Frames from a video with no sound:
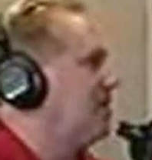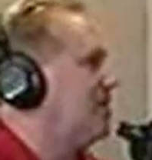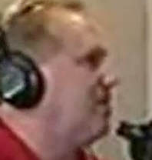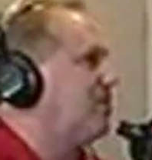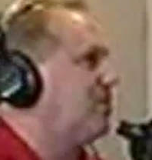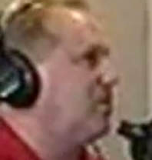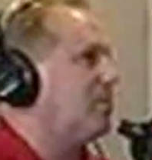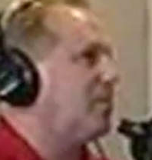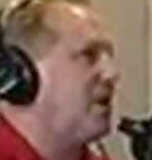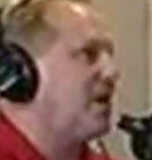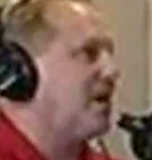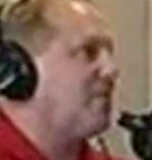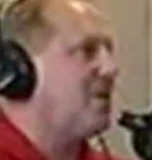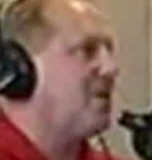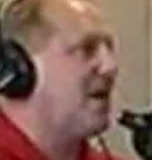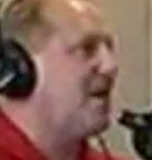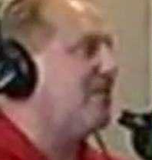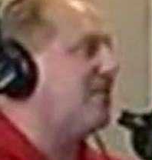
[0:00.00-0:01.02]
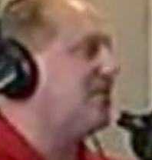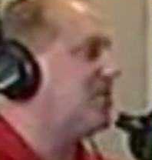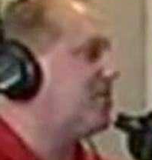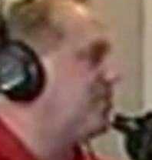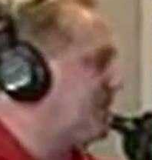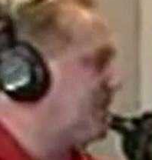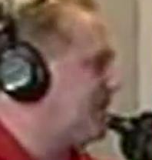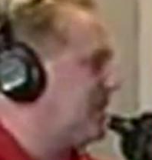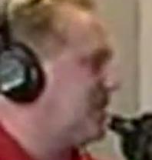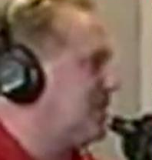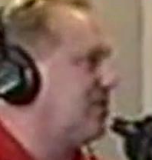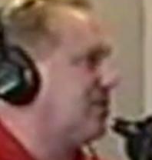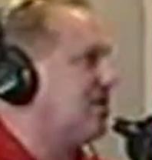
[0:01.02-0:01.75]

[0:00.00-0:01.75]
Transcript: if you're in the bottom half, it's busy,